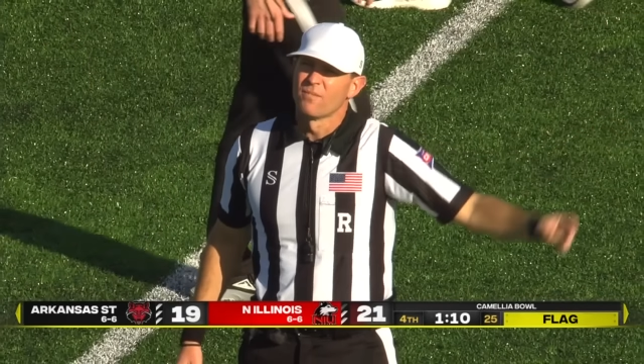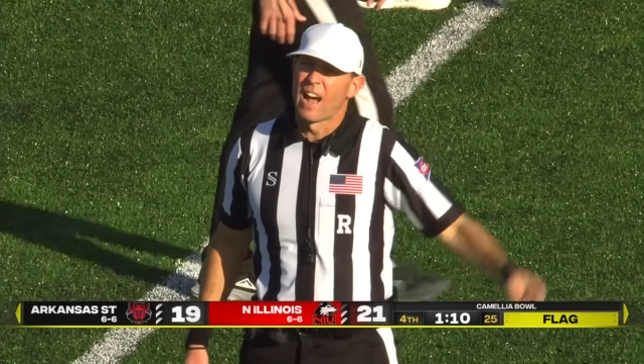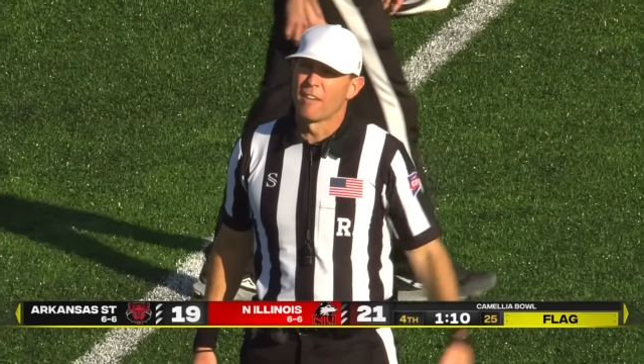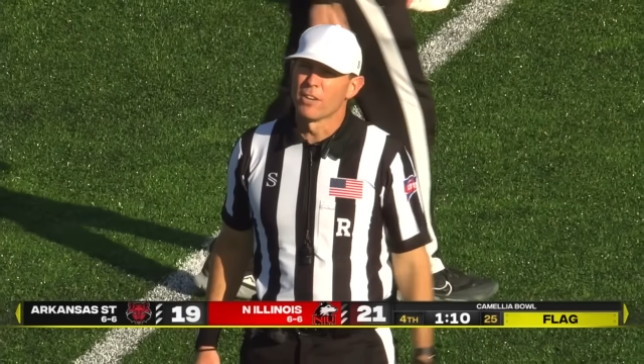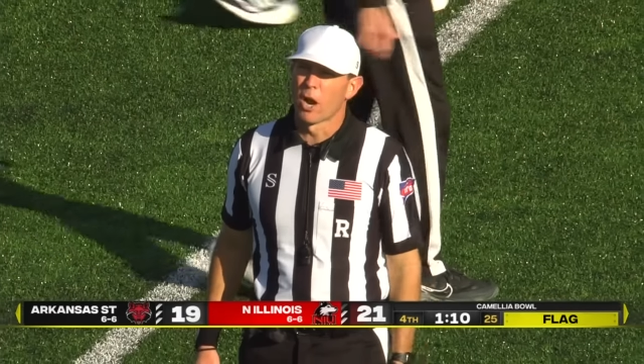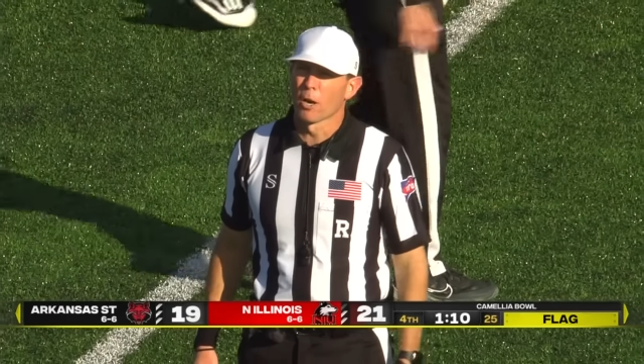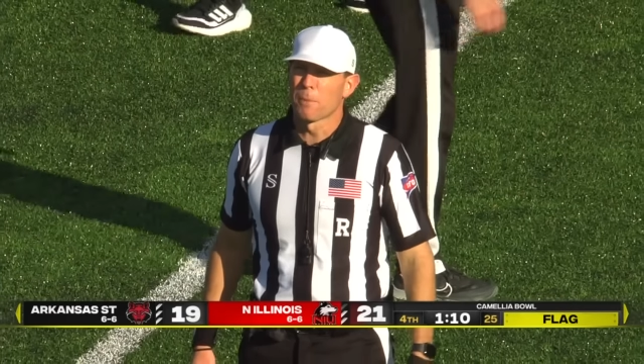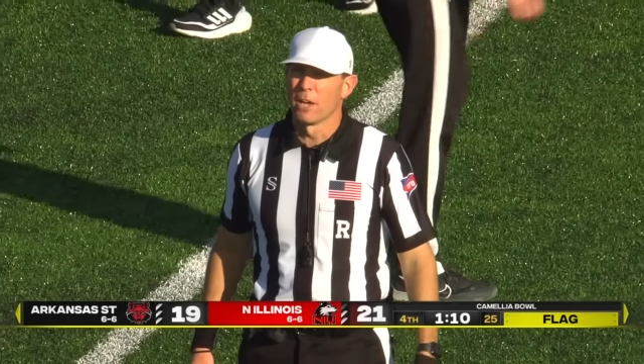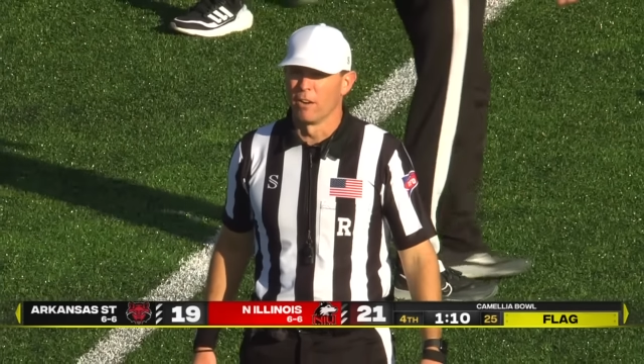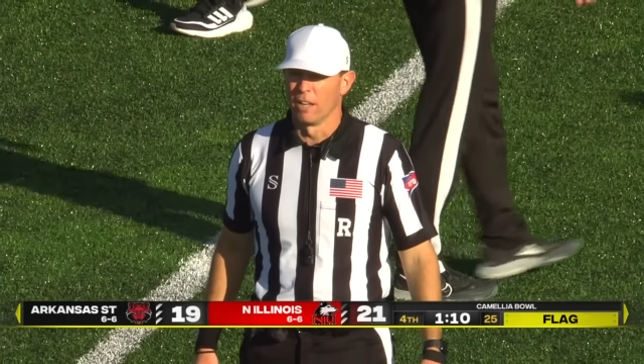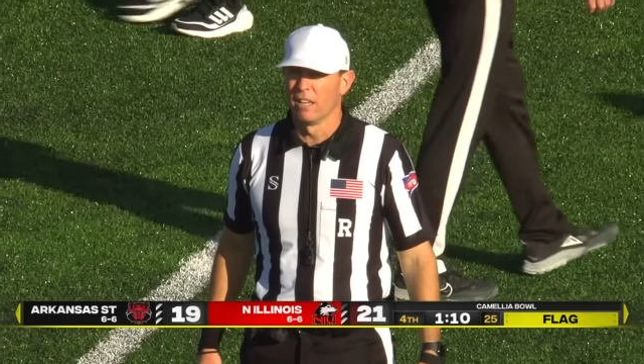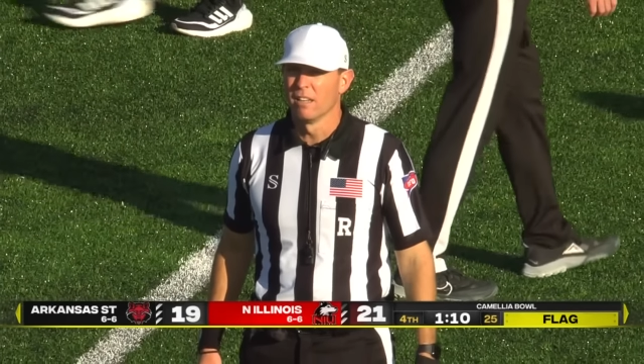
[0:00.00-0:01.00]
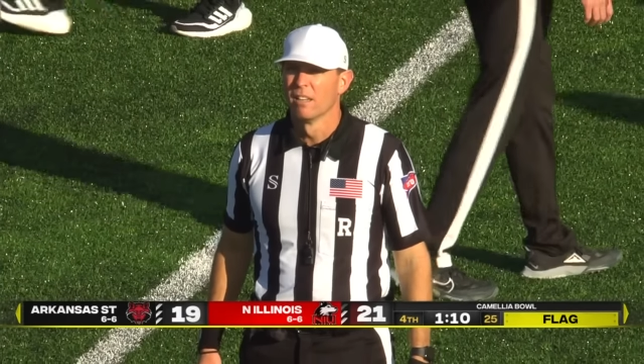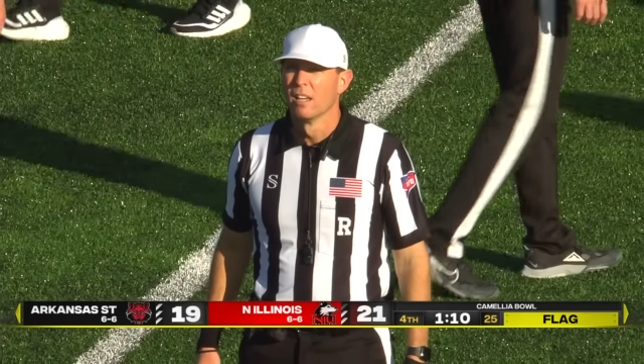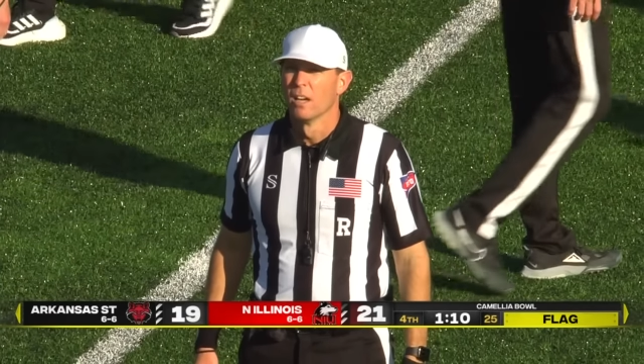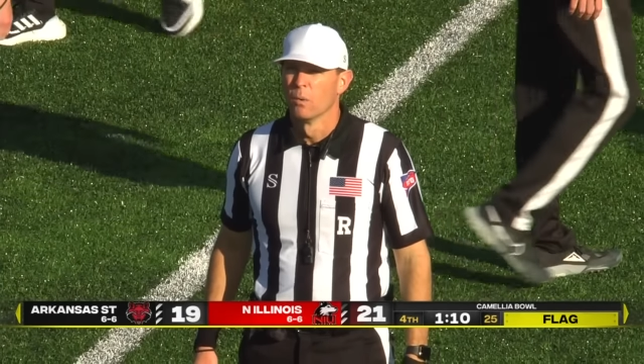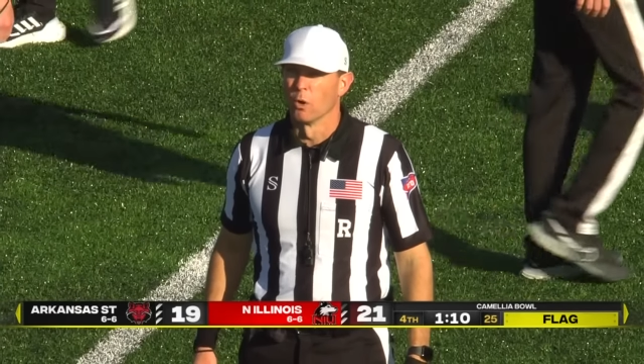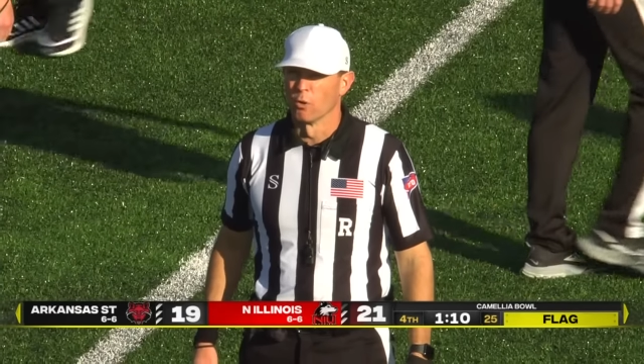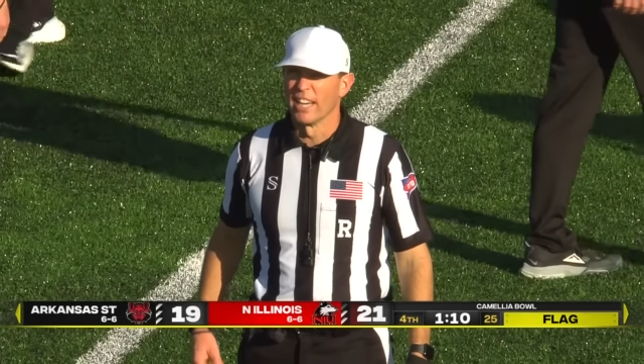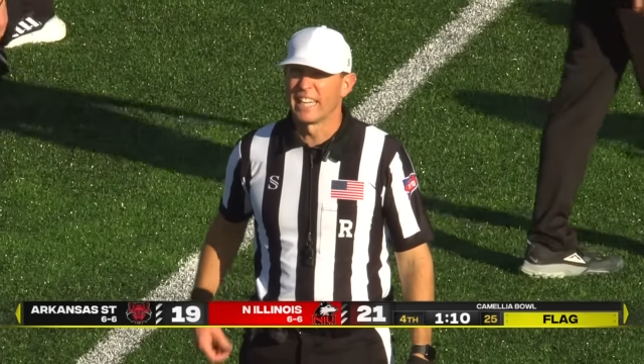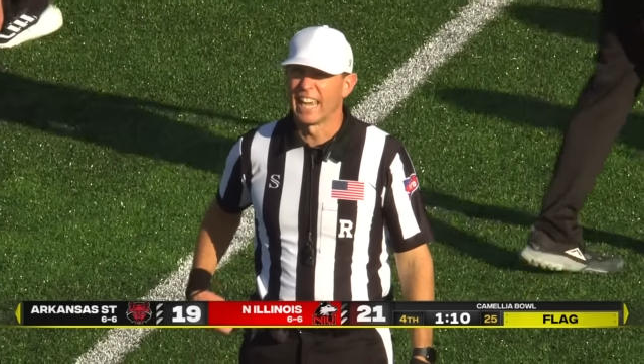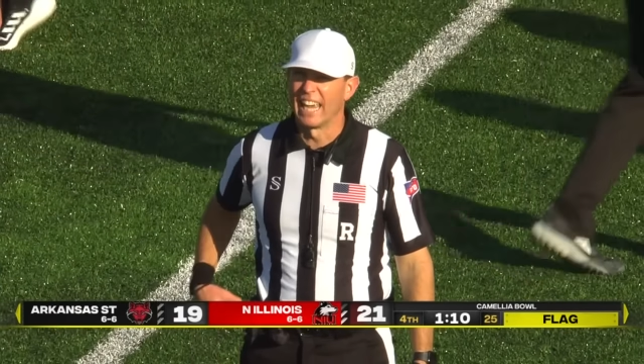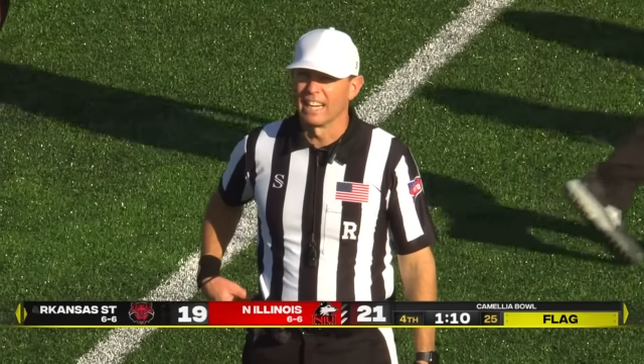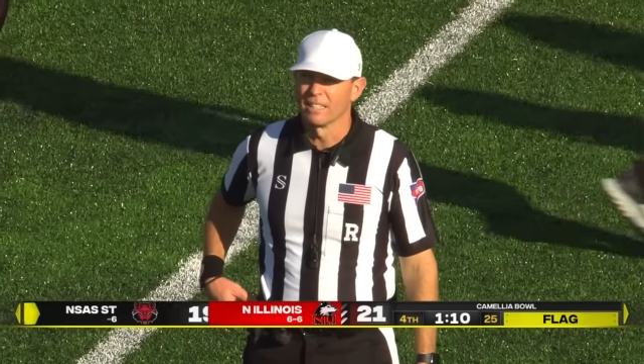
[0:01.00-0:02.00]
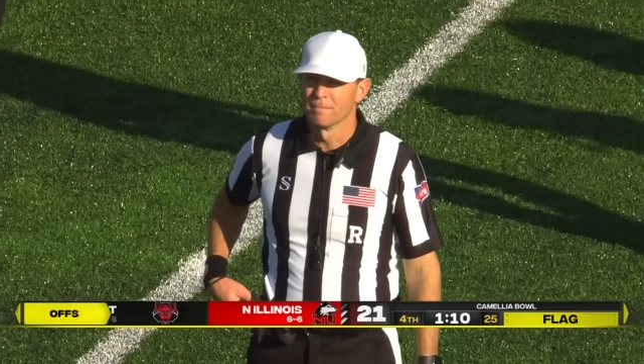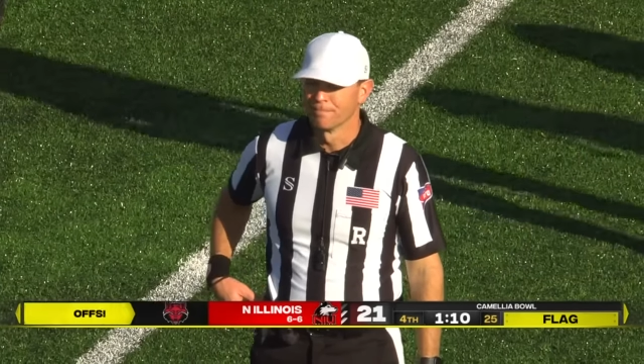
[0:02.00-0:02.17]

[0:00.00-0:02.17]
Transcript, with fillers: 5-yard penalty, will re-kick.